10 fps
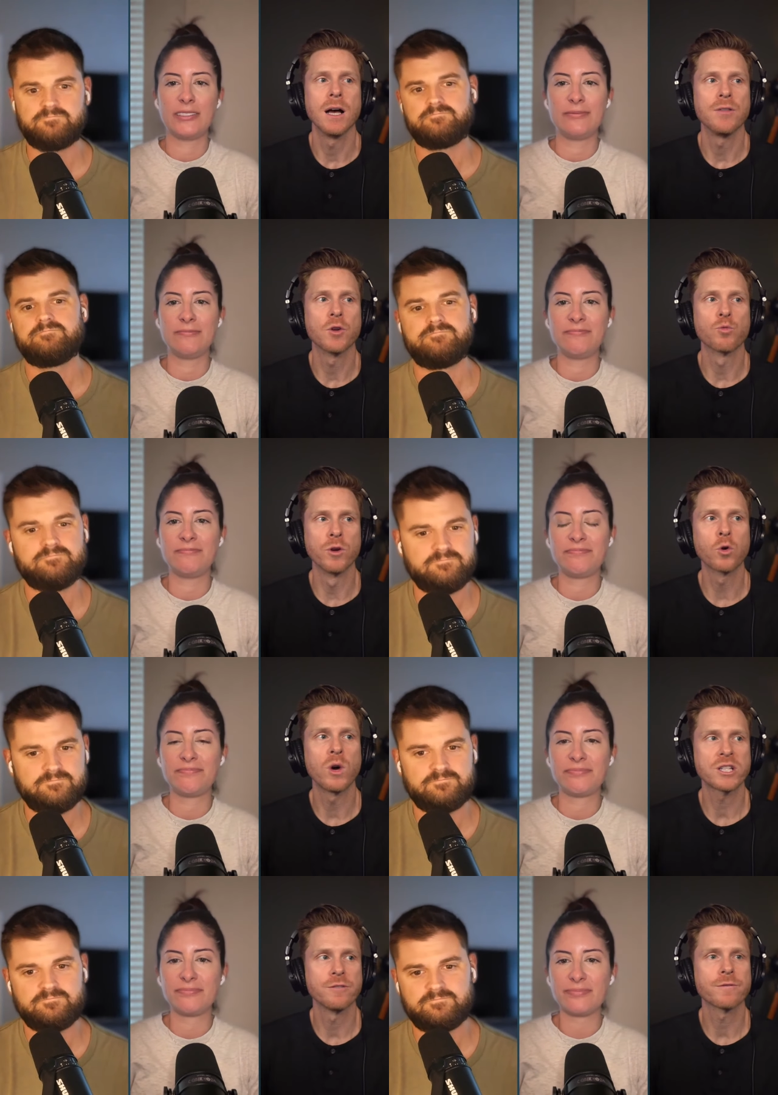Speaker 1: The real
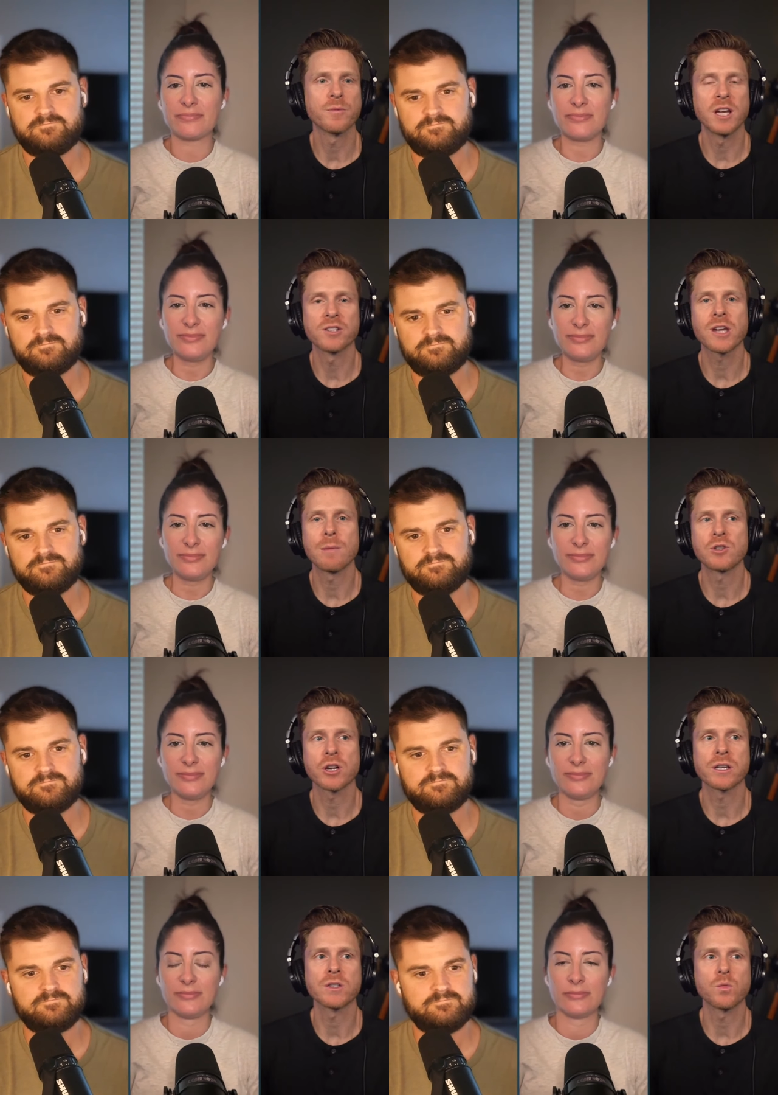question for me on
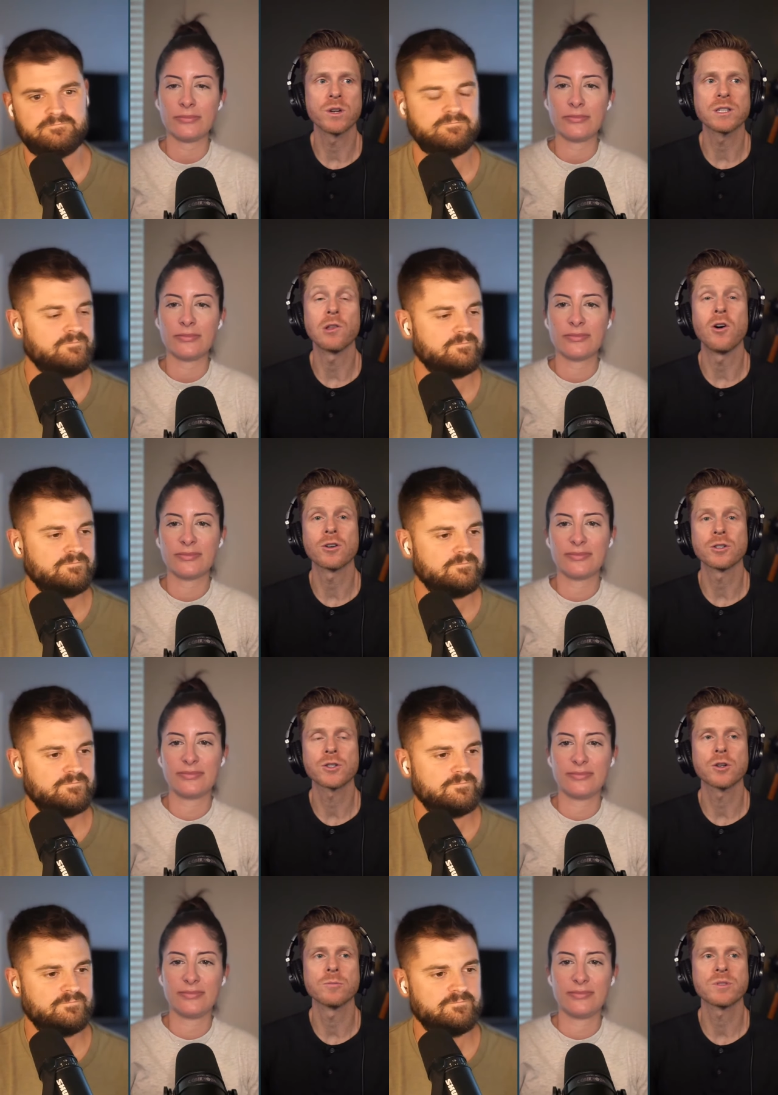Cybertruck is, what does longer
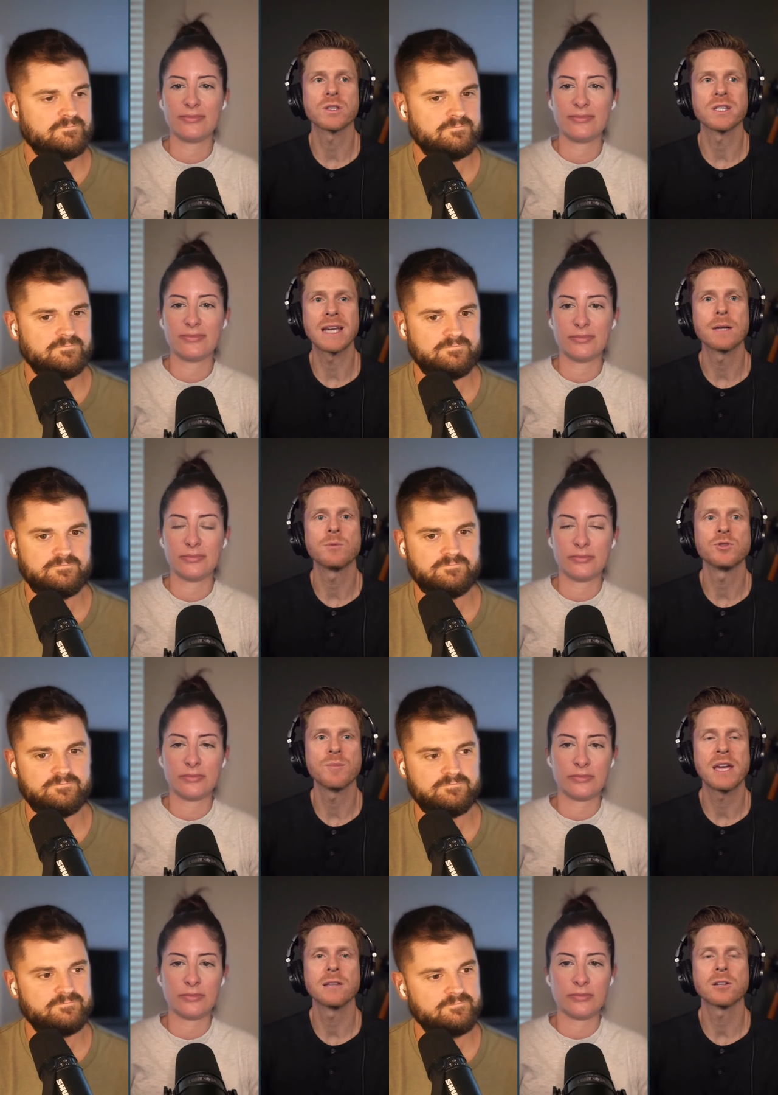term sustainable
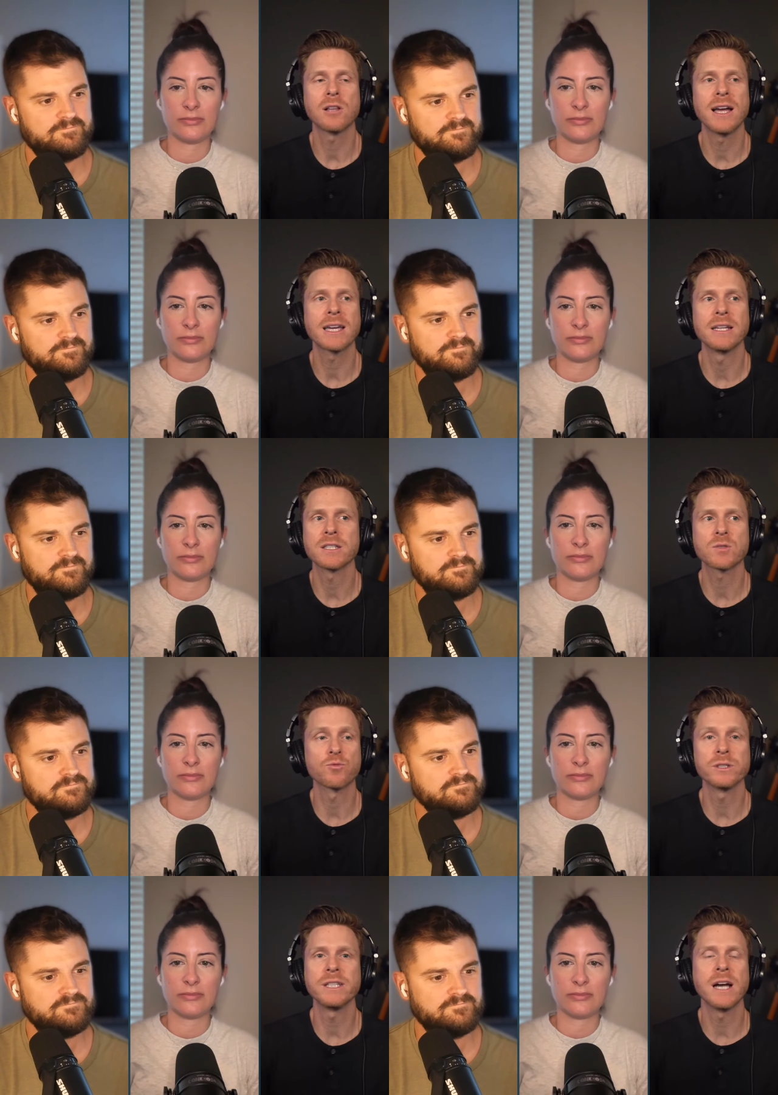demand look like? And it's
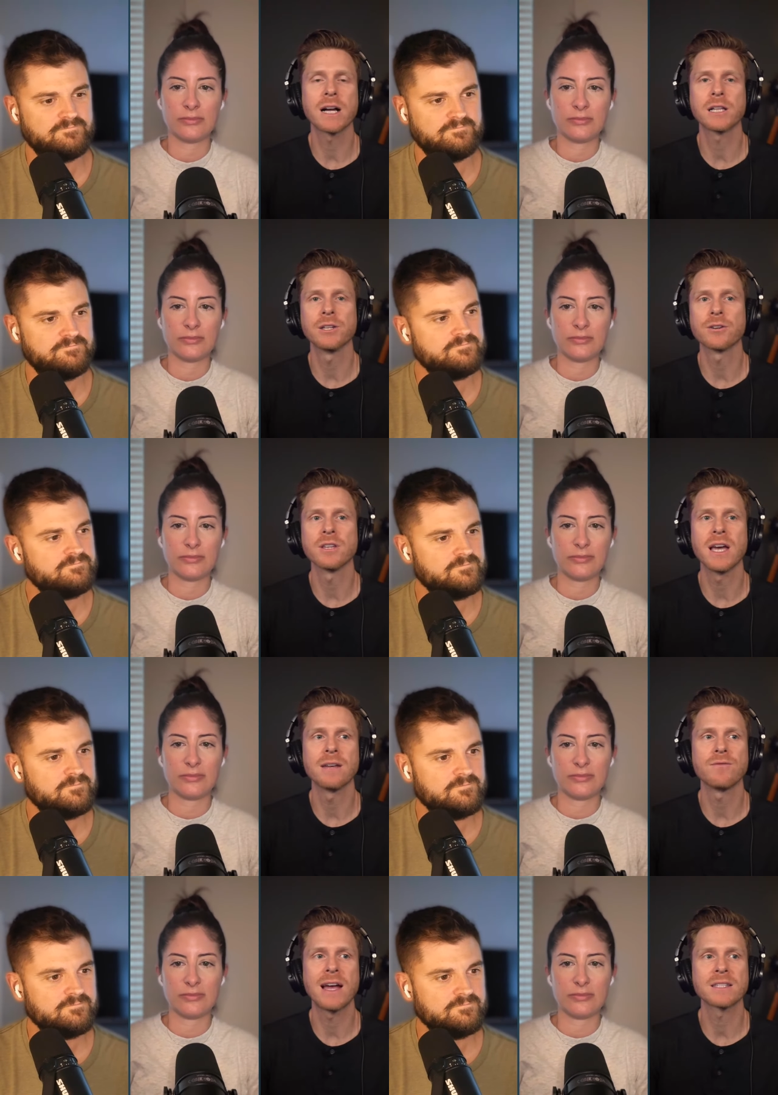really not clear yet
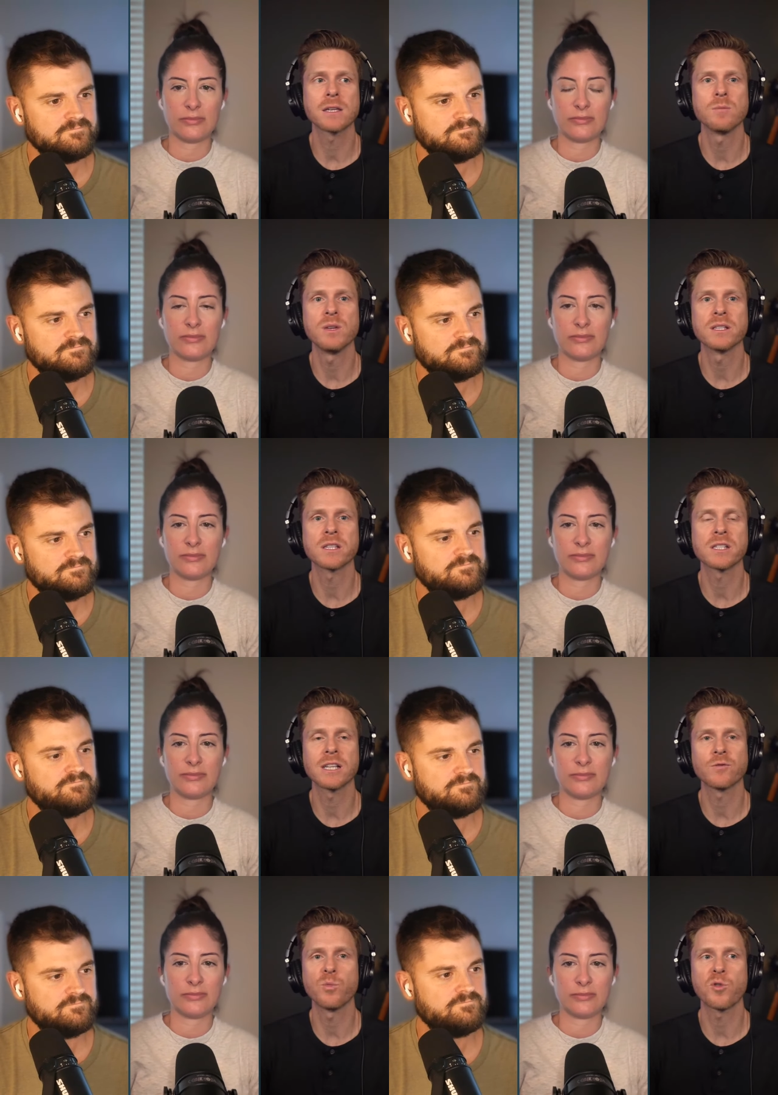if that's going to be a
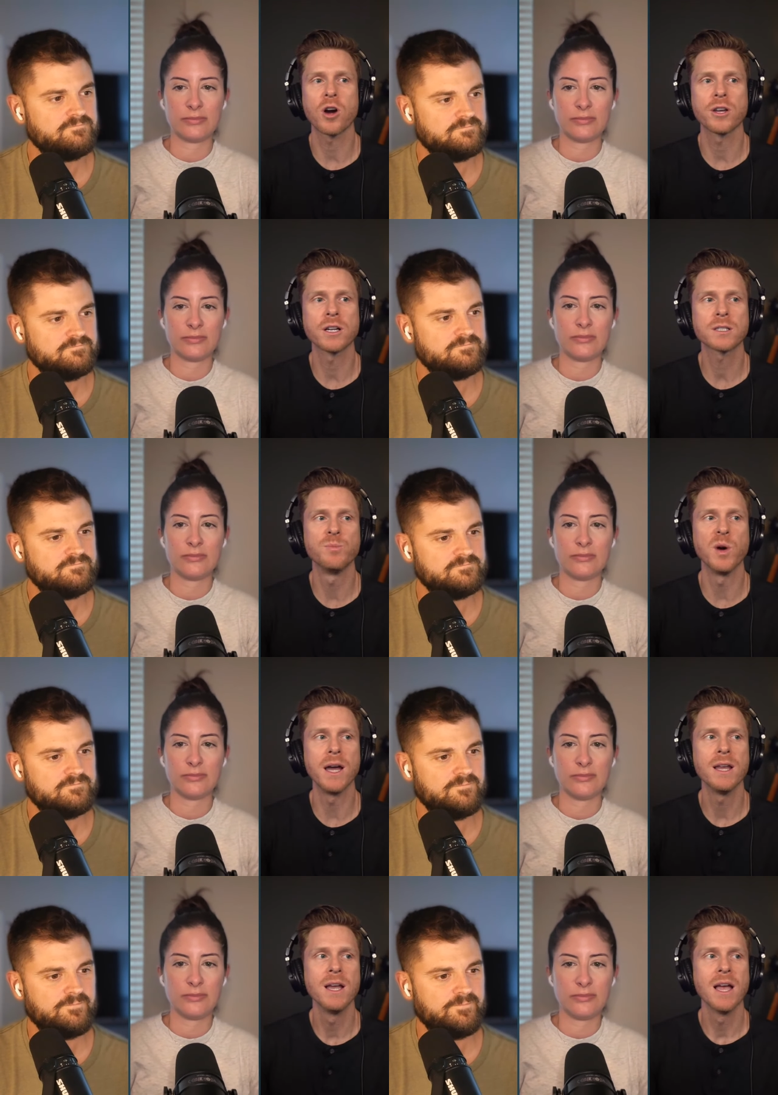successful product, but